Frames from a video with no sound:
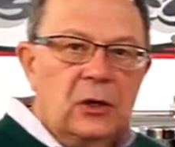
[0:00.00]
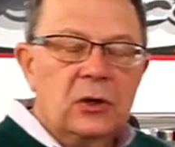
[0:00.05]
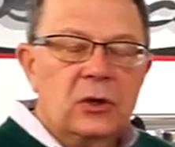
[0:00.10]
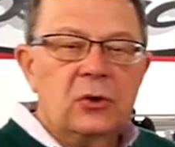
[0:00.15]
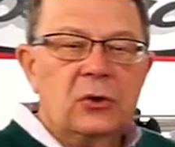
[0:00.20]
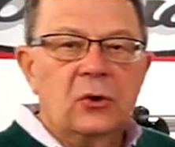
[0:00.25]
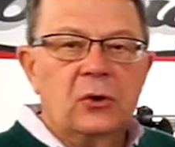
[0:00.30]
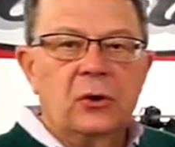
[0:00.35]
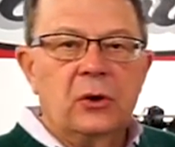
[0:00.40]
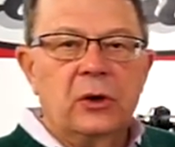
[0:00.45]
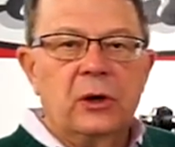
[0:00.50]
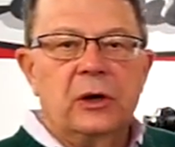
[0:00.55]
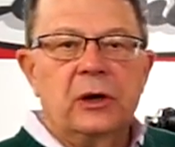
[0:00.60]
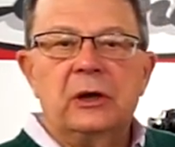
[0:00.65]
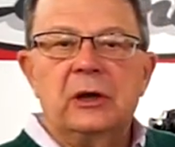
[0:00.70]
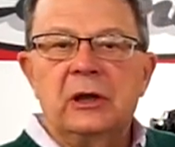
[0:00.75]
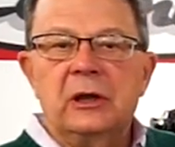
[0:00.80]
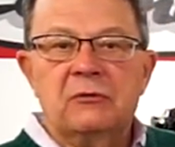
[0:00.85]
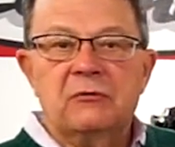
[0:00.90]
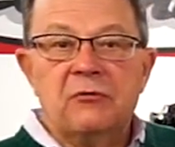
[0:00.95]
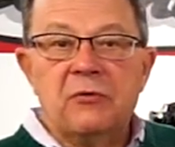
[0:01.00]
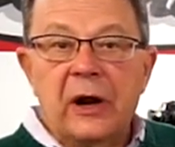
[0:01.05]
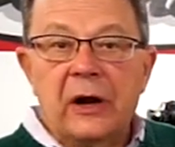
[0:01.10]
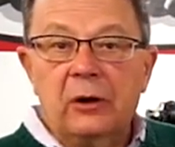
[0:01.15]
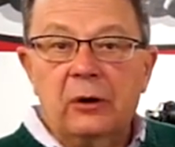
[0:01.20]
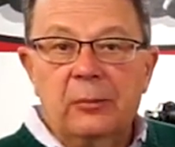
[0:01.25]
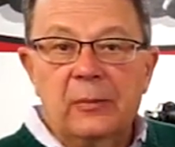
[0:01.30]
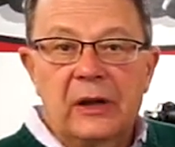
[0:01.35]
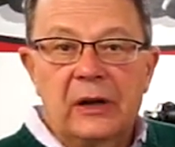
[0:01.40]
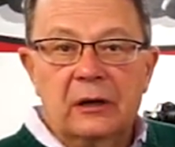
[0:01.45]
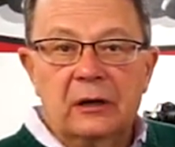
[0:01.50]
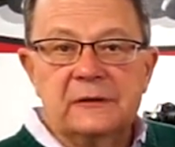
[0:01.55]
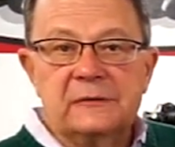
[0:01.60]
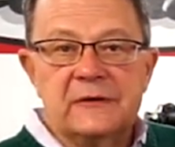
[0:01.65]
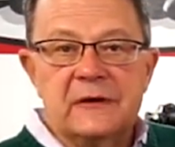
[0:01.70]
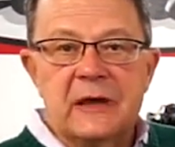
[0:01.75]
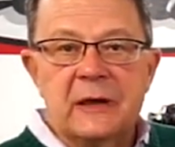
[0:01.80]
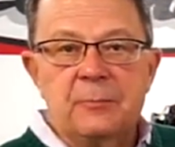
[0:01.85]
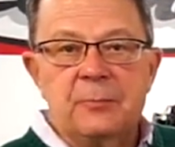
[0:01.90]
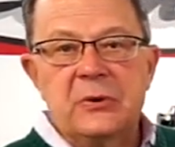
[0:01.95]
your environmental
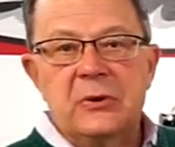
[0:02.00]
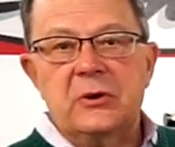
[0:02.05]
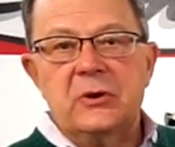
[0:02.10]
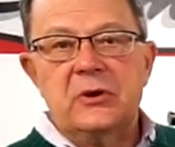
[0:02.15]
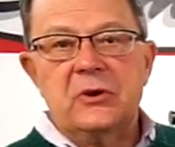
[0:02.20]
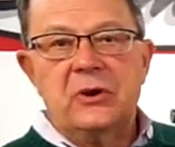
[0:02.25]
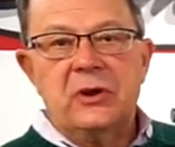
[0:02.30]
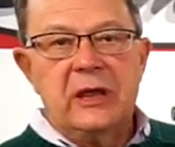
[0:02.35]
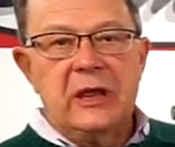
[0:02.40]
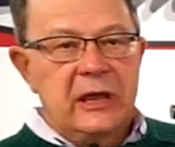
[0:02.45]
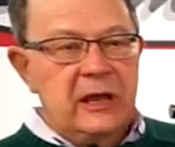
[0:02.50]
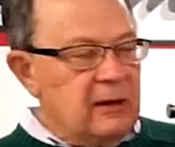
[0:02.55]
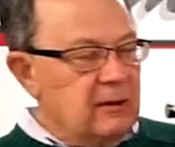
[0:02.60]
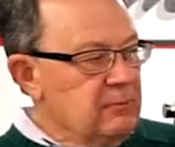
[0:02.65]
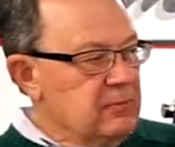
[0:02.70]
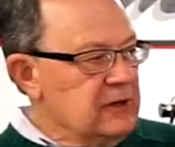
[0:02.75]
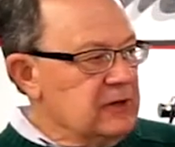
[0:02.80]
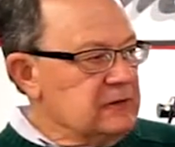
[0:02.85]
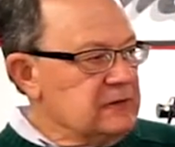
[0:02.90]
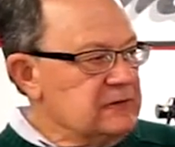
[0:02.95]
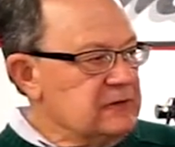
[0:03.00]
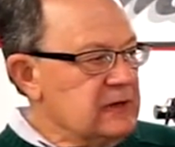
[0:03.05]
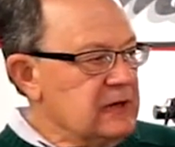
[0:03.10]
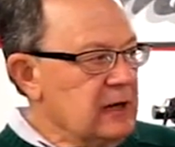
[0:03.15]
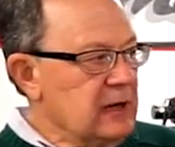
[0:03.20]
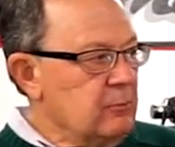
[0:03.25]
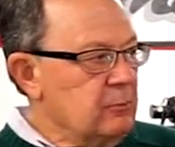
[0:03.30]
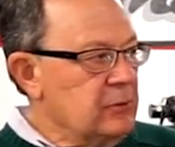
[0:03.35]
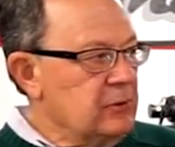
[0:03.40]
temp or your ambient temp.